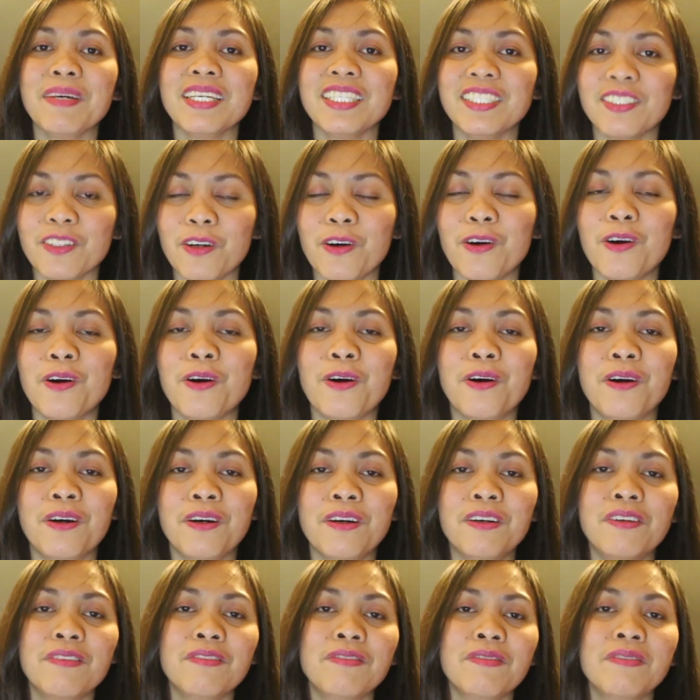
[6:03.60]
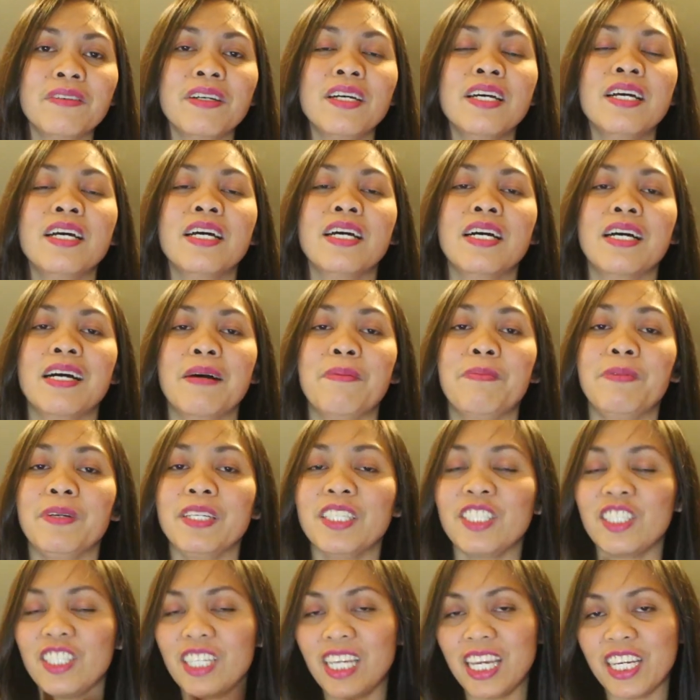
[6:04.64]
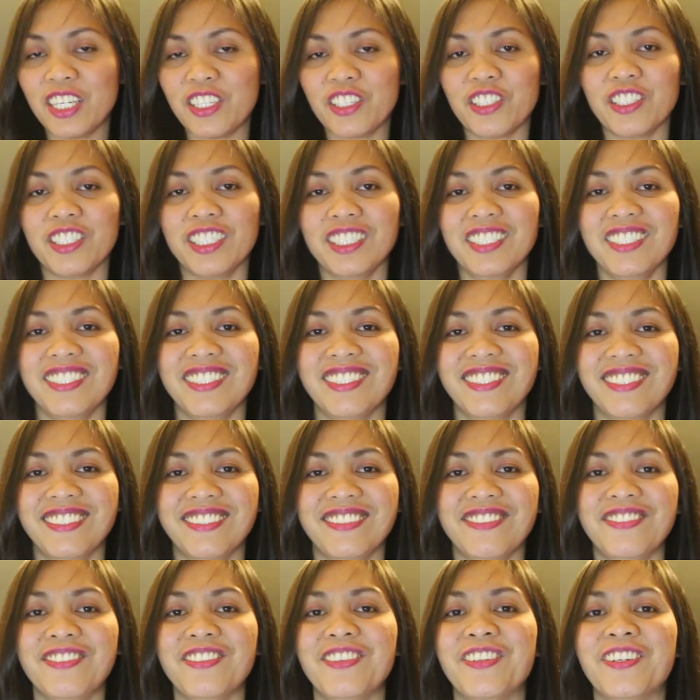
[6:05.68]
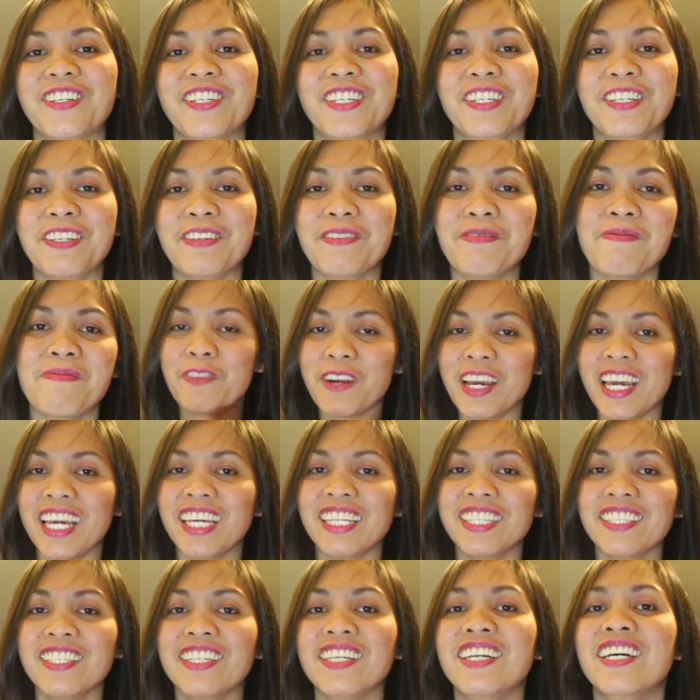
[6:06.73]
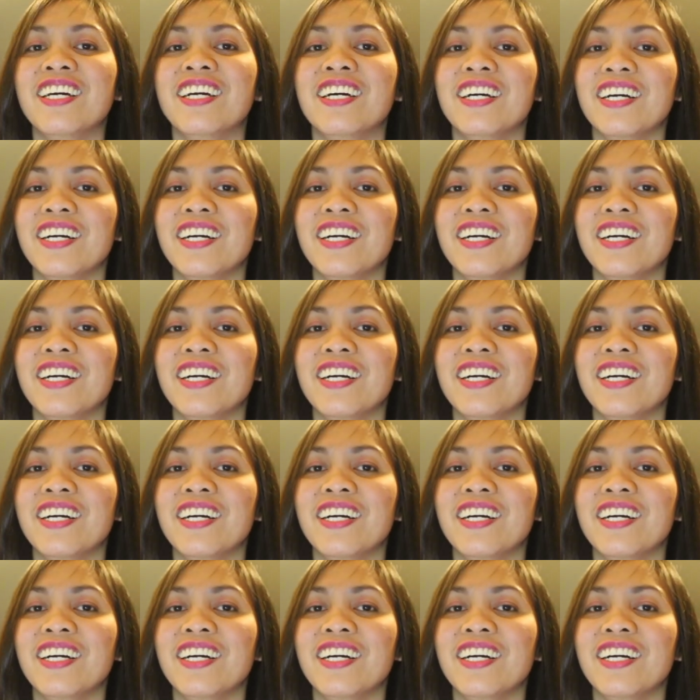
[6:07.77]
my song of appreciation for friend